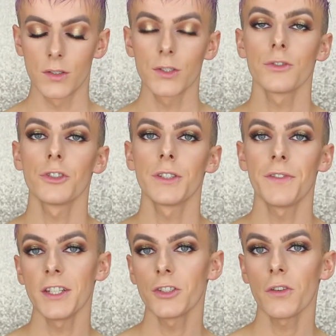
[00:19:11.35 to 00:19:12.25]
So just to
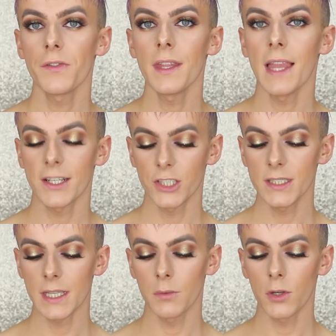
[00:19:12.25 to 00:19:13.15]
finish off the
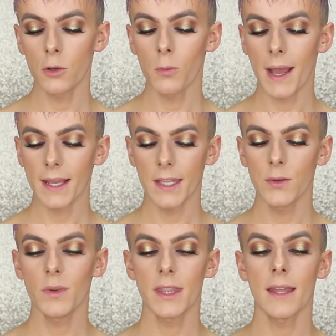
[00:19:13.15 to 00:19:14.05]
lashes, I'm going to go back
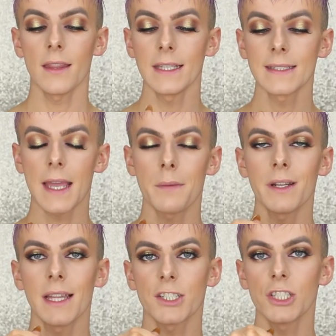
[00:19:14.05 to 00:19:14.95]
in with that Lights
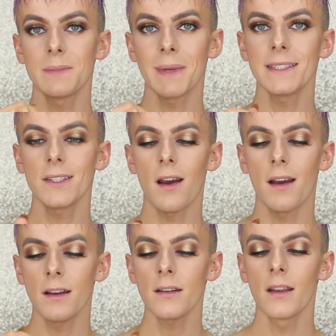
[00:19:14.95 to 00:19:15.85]
Camera Lashes by
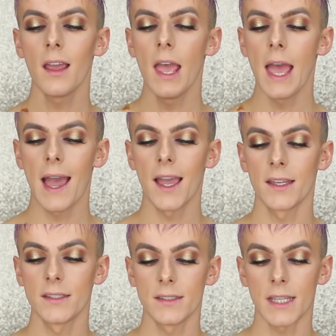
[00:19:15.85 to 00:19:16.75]
Tarte,
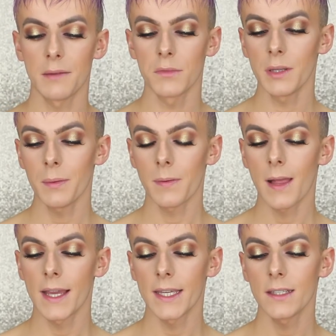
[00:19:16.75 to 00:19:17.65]
and I'm going to
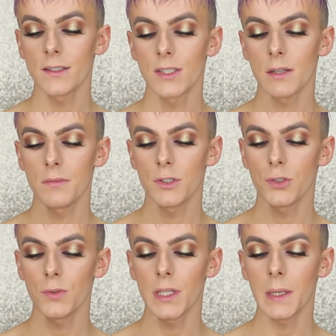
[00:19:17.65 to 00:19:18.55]
apply some
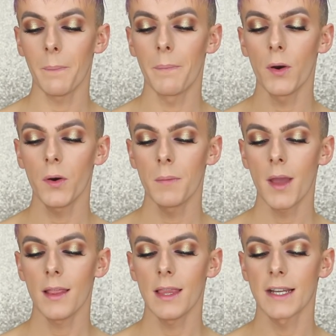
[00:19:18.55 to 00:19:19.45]
to the bottom
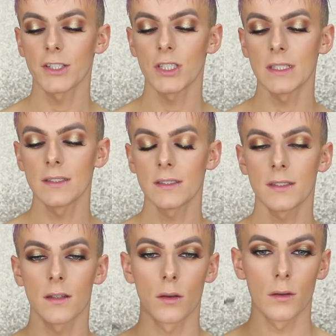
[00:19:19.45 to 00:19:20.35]
lashes.